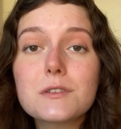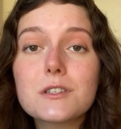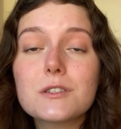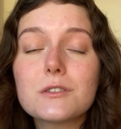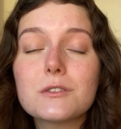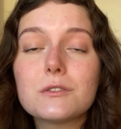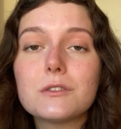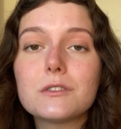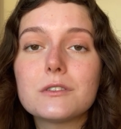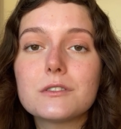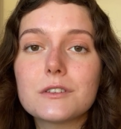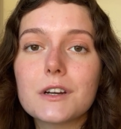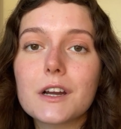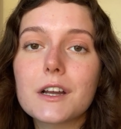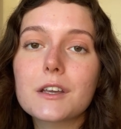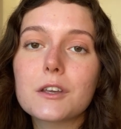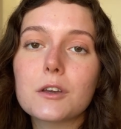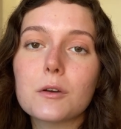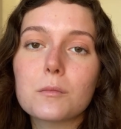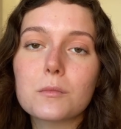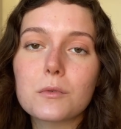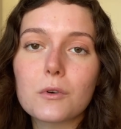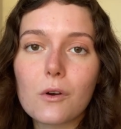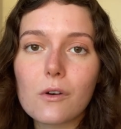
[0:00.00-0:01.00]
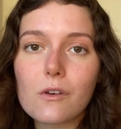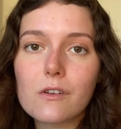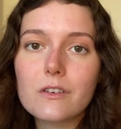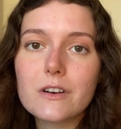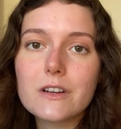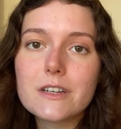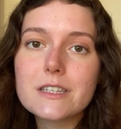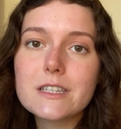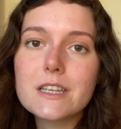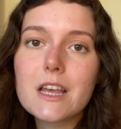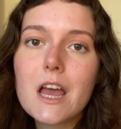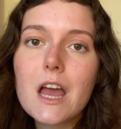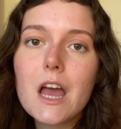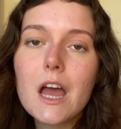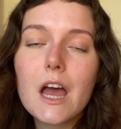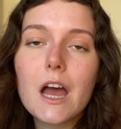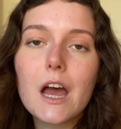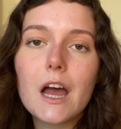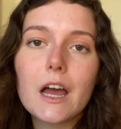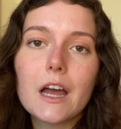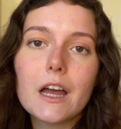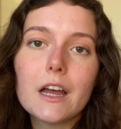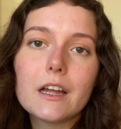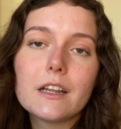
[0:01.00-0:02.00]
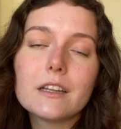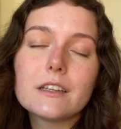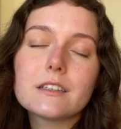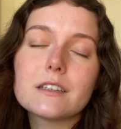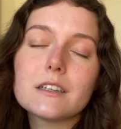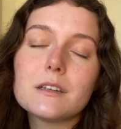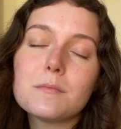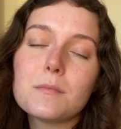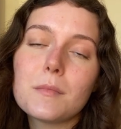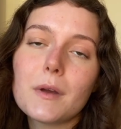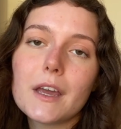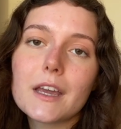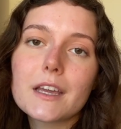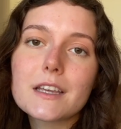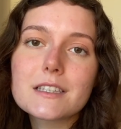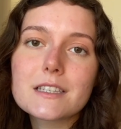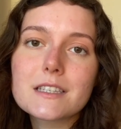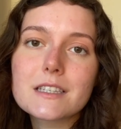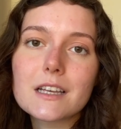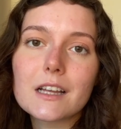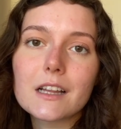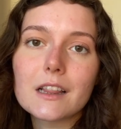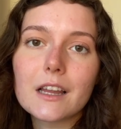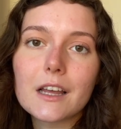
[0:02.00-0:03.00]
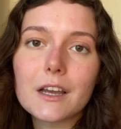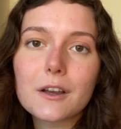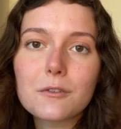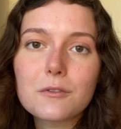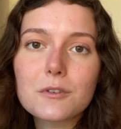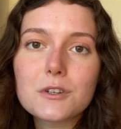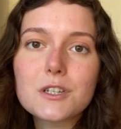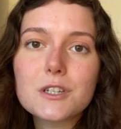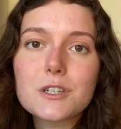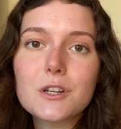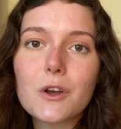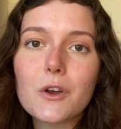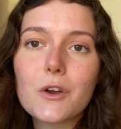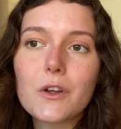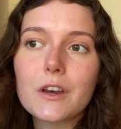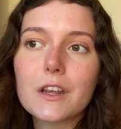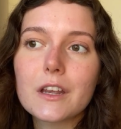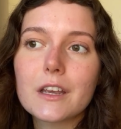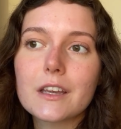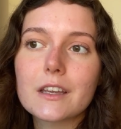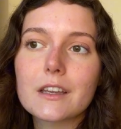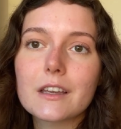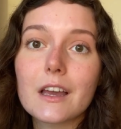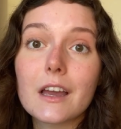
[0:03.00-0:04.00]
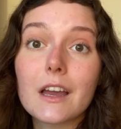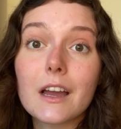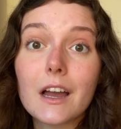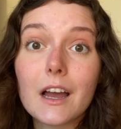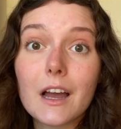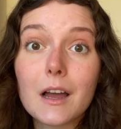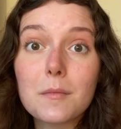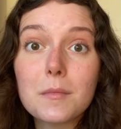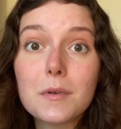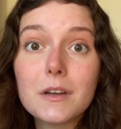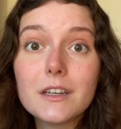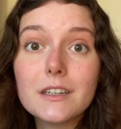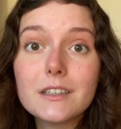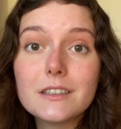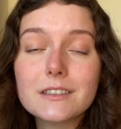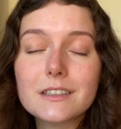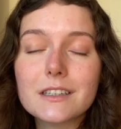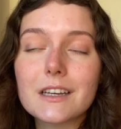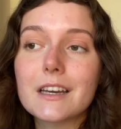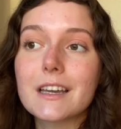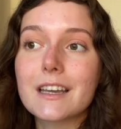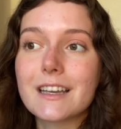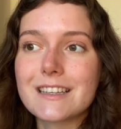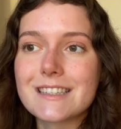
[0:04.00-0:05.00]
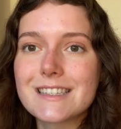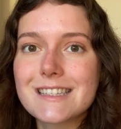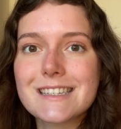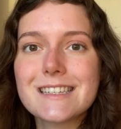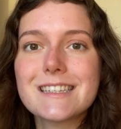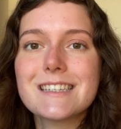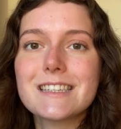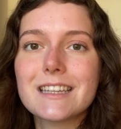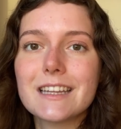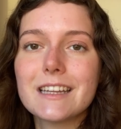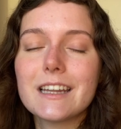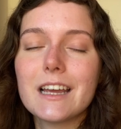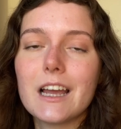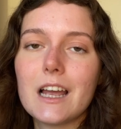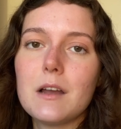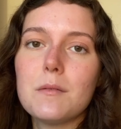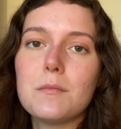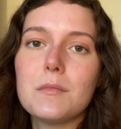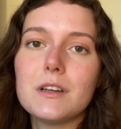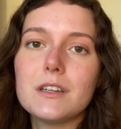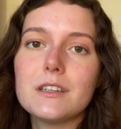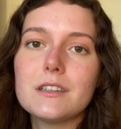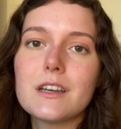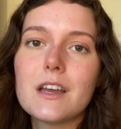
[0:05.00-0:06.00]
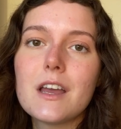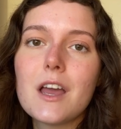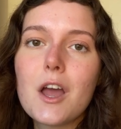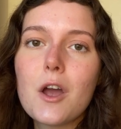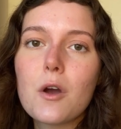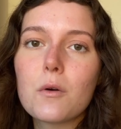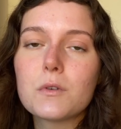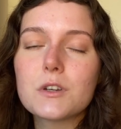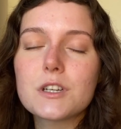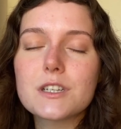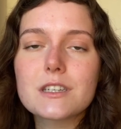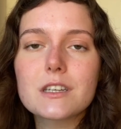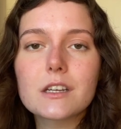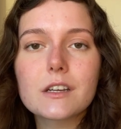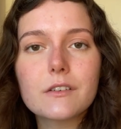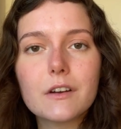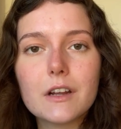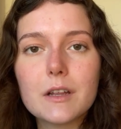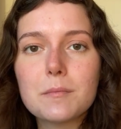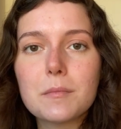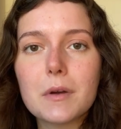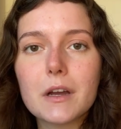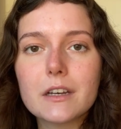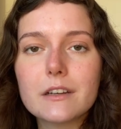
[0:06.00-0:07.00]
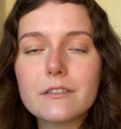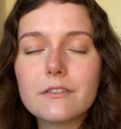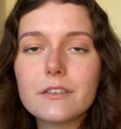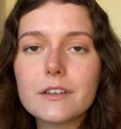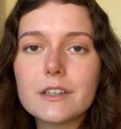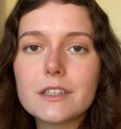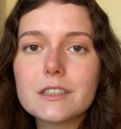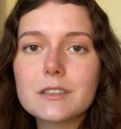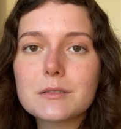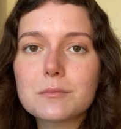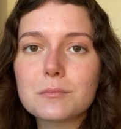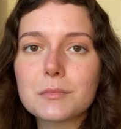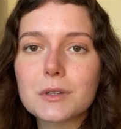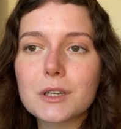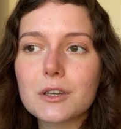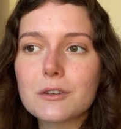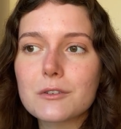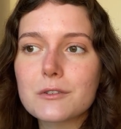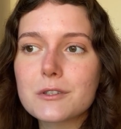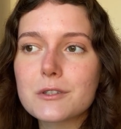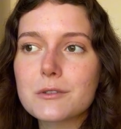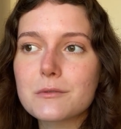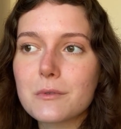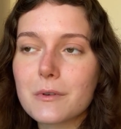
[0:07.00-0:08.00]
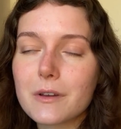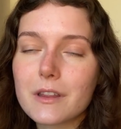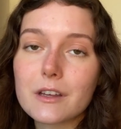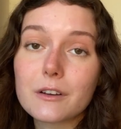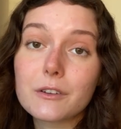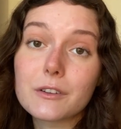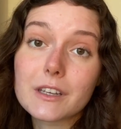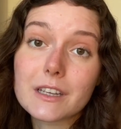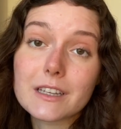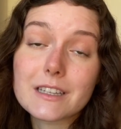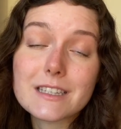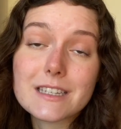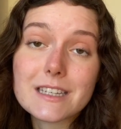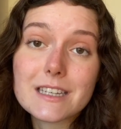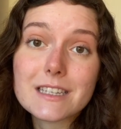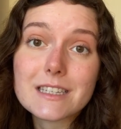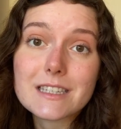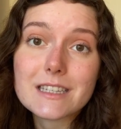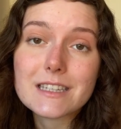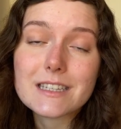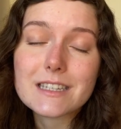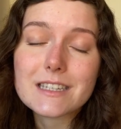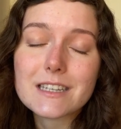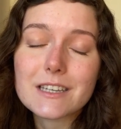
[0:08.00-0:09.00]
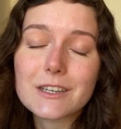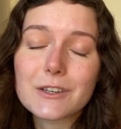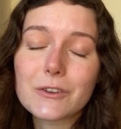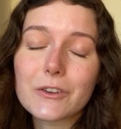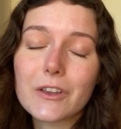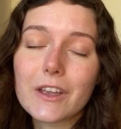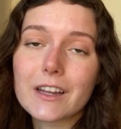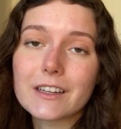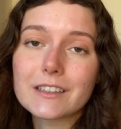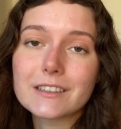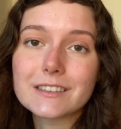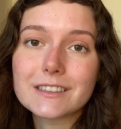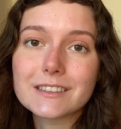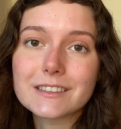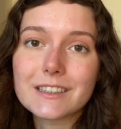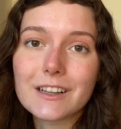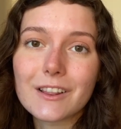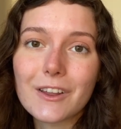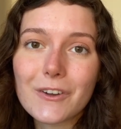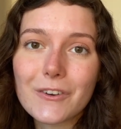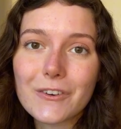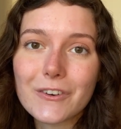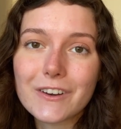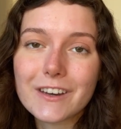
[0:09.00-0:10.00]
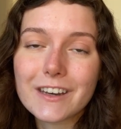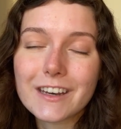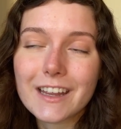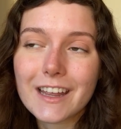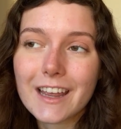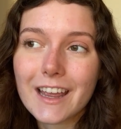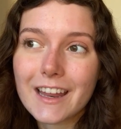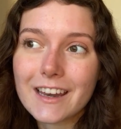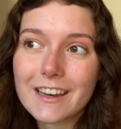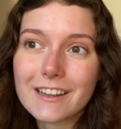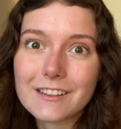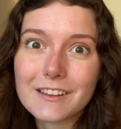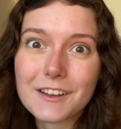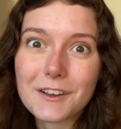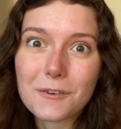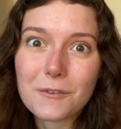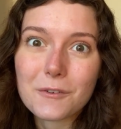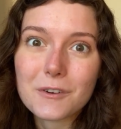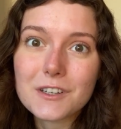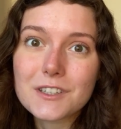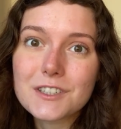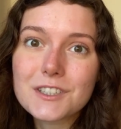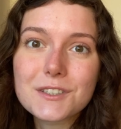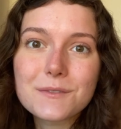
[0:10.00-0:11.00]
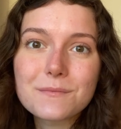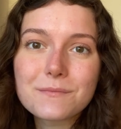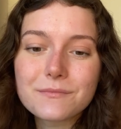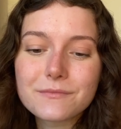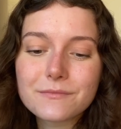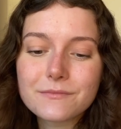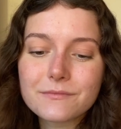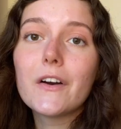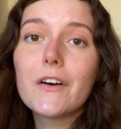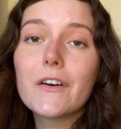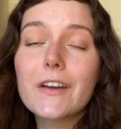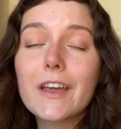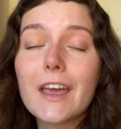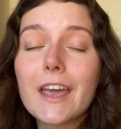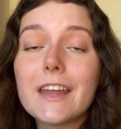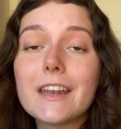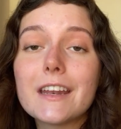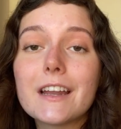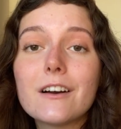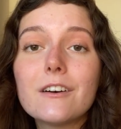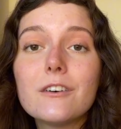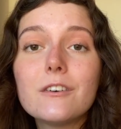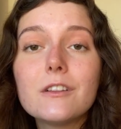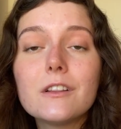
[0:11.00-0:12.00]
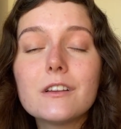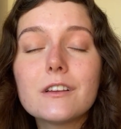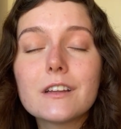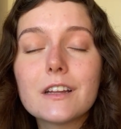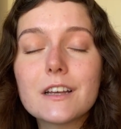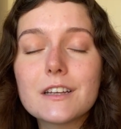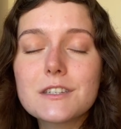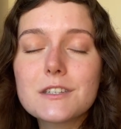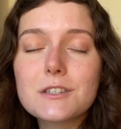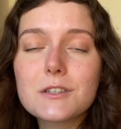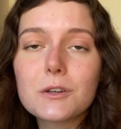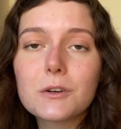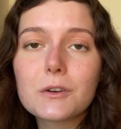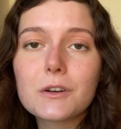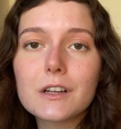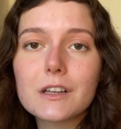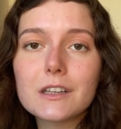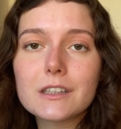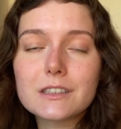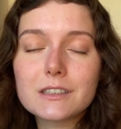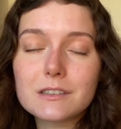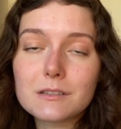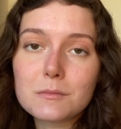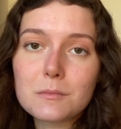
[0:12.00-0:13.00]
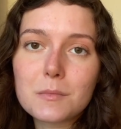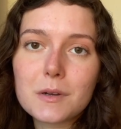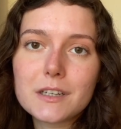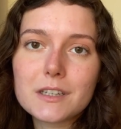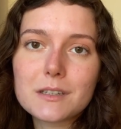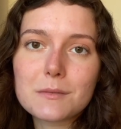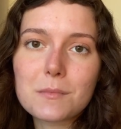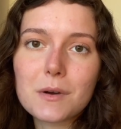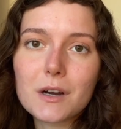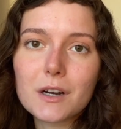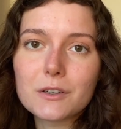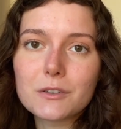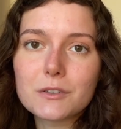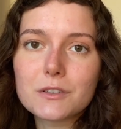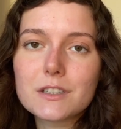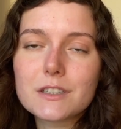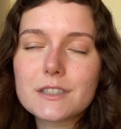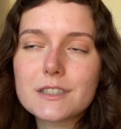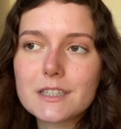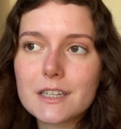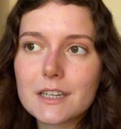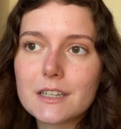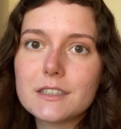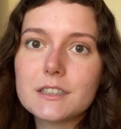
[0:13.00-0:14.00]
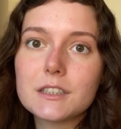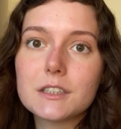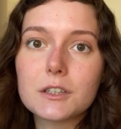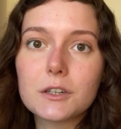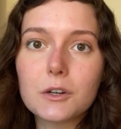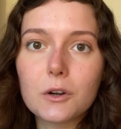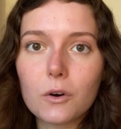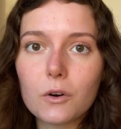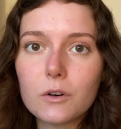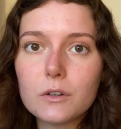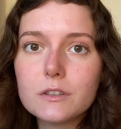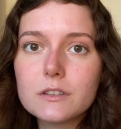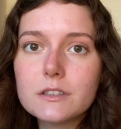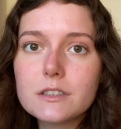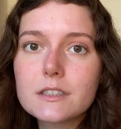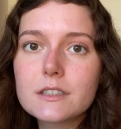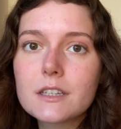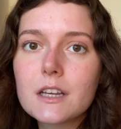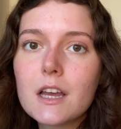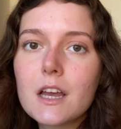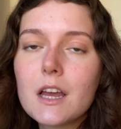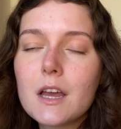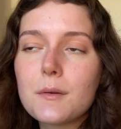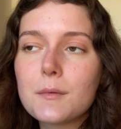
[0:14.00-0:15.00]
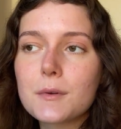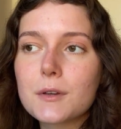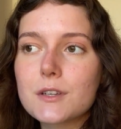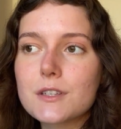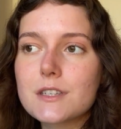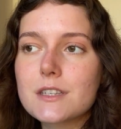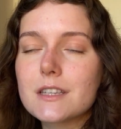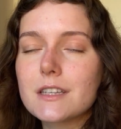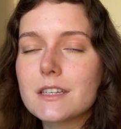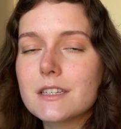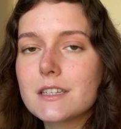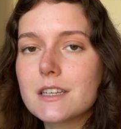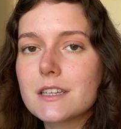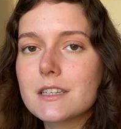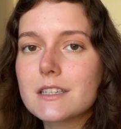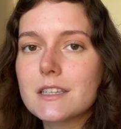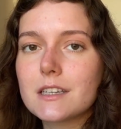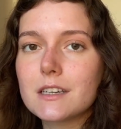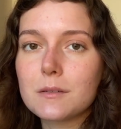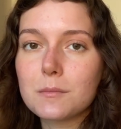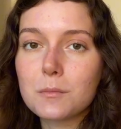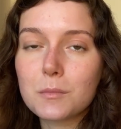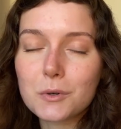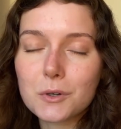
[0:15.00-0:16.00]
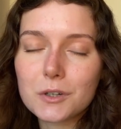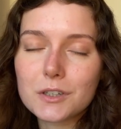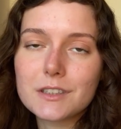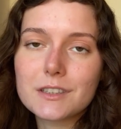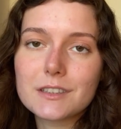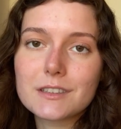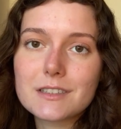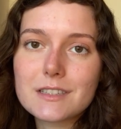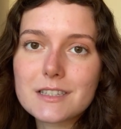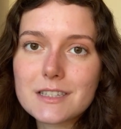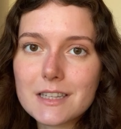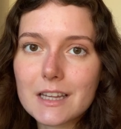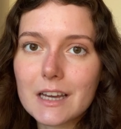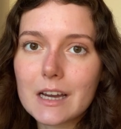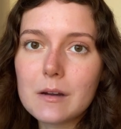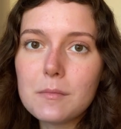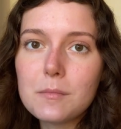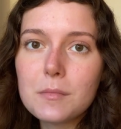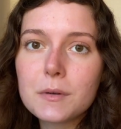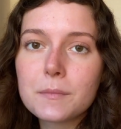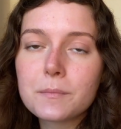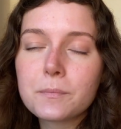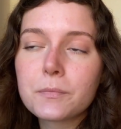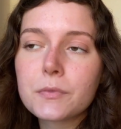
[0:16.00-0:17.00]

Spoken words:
to track your progress, and it makes language learning a habit, a consistent habit, which is a great benefit because without consistency you can't learn any language. Okay, now let's talk a little bit about setting goals, because this is an important step.